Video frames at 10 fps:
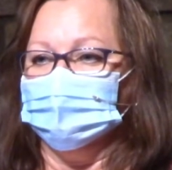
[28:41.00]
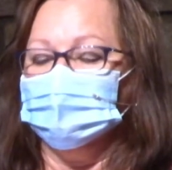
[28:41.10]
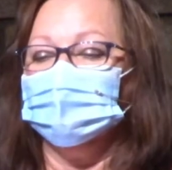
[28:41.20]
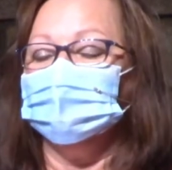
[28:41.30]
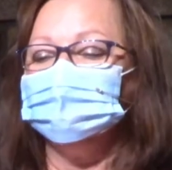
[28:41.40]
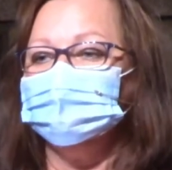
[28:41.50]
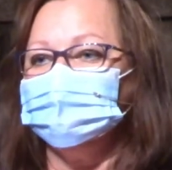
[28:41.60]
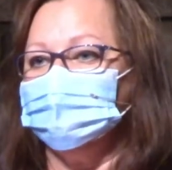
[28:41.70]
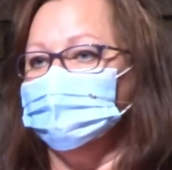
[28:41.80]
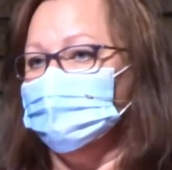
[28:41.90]
God
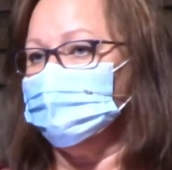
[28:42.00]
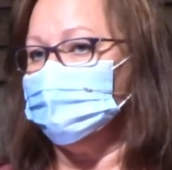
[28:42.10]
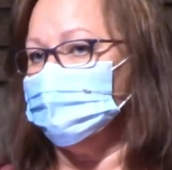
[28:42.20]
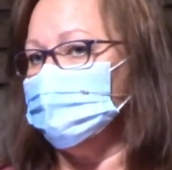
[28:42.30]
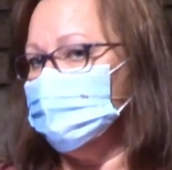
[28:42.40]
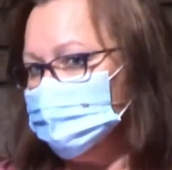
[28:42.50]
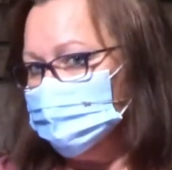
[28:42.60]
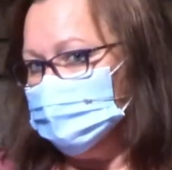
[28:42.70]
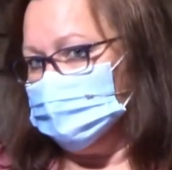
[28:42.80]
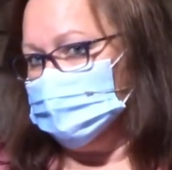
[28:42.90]
doesn't want your
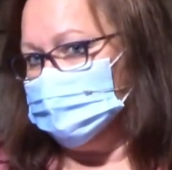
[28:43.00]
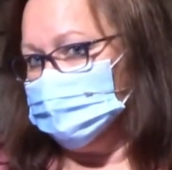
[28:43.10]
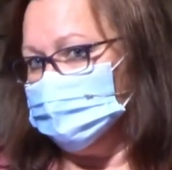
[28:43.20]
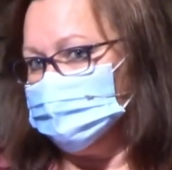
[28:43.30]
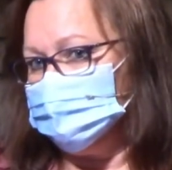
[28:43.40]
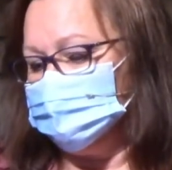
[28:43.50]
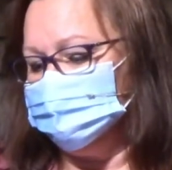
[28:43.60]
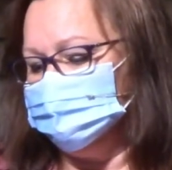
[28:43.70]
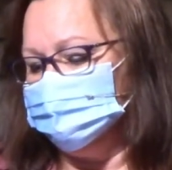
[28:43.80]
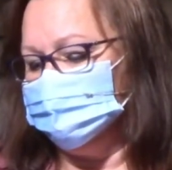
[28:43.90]
guilt money,
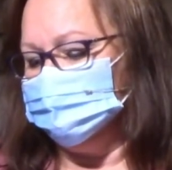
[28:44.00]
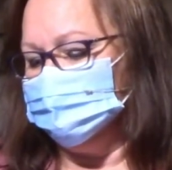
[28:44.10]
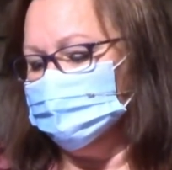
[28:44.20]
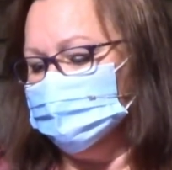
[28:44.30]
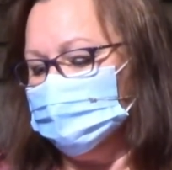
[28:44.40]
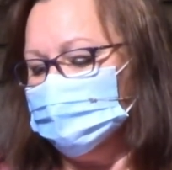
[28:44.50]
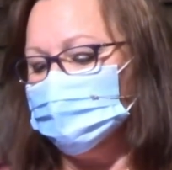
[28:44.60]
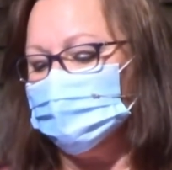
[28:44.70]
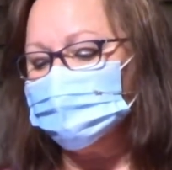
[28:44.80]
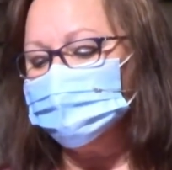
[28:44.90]
church.
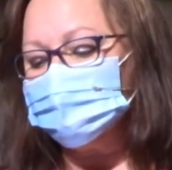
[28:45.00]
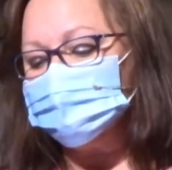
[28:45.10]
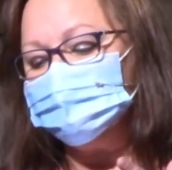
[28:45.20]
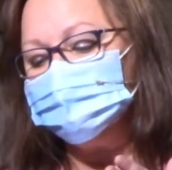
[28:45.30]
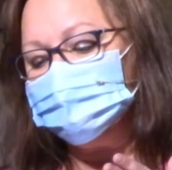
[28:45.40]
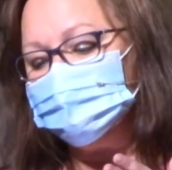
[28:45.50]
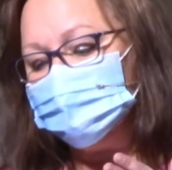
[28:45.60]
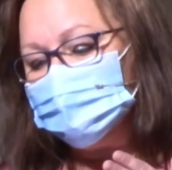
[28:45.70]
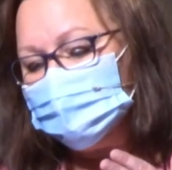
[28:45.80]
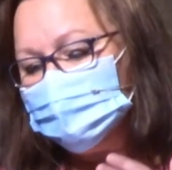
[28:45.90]
God wants you
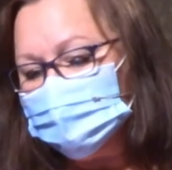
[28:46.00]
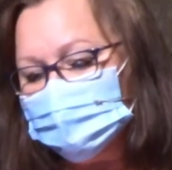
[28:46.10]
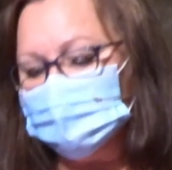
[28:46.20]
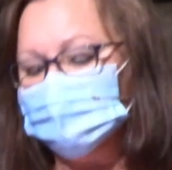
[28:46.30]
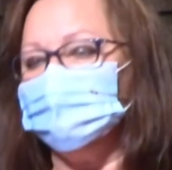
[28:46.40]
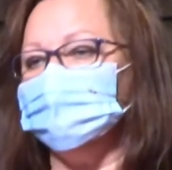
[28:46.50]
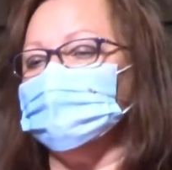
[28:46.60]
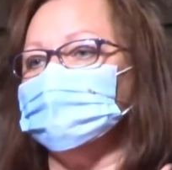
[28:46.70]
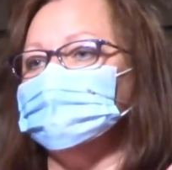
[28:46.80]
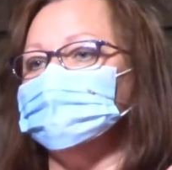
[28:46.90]
to give
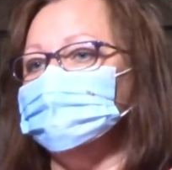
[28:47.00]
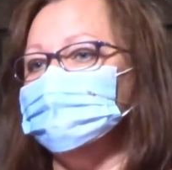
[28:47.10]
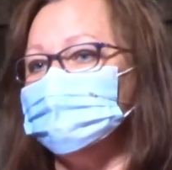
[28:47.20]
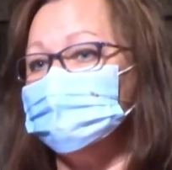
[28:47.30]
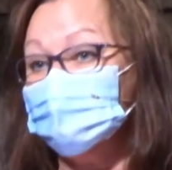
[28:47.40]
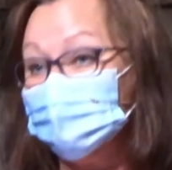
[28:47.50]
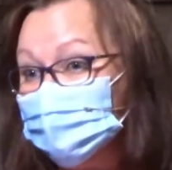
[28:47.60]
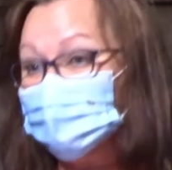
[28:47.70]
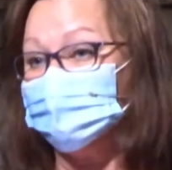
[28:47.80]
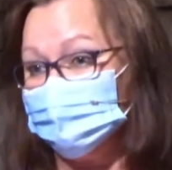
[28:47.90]
because you
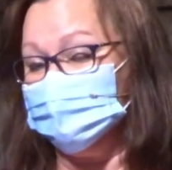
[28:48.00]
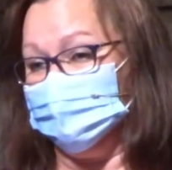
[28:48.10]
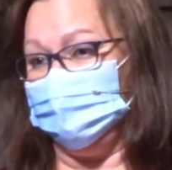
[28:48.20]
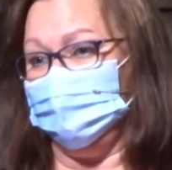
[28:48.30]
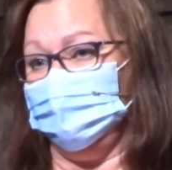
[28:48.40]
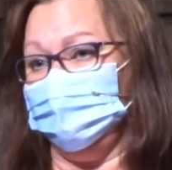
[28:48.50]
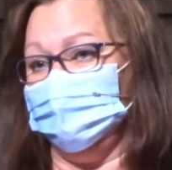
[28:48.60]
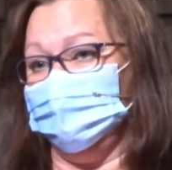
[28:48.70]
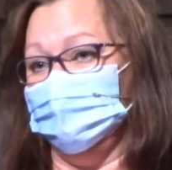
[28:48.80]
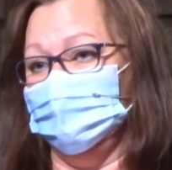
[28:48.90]
desire to
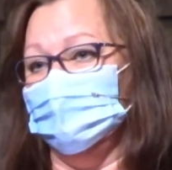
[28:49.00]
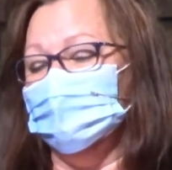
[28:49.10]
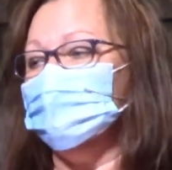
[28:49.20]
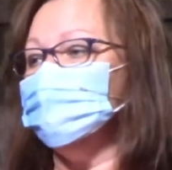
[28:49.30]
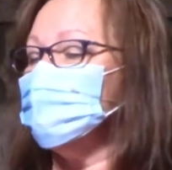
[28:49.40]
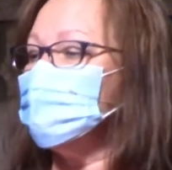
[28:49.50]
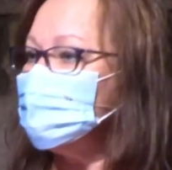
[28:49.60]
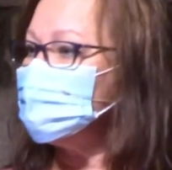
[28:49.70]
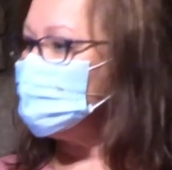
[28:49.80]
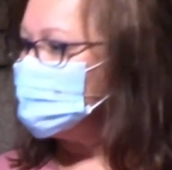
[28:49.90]
give and
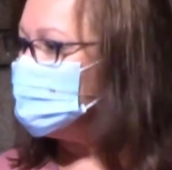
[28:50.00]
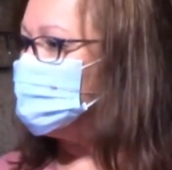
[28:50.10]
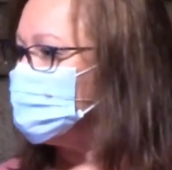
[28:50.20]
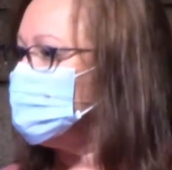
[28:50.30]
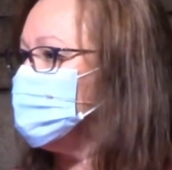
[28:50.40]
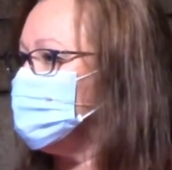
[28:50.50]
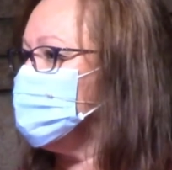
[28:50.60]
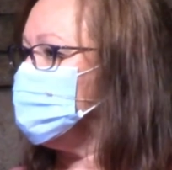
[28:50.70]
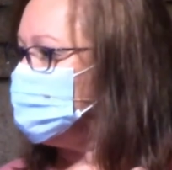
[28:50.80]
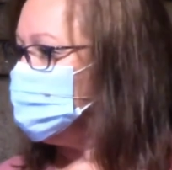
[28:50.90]
because you're
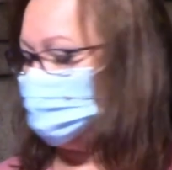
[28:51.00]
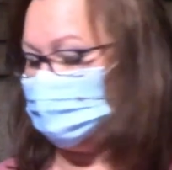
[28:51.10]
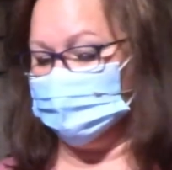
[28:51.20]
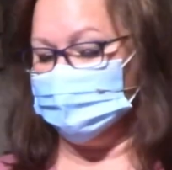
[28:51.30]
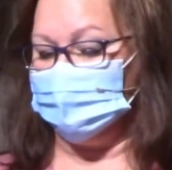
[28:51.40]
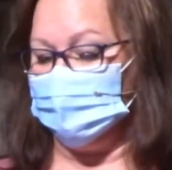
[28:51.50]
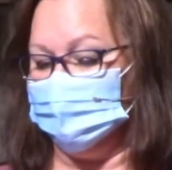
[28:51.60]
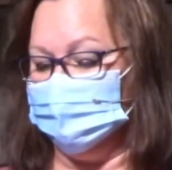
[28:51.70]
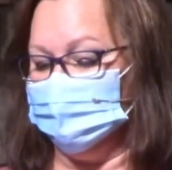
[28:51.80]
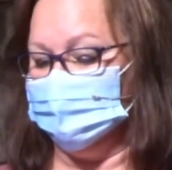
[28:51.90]
cheerful in doing so.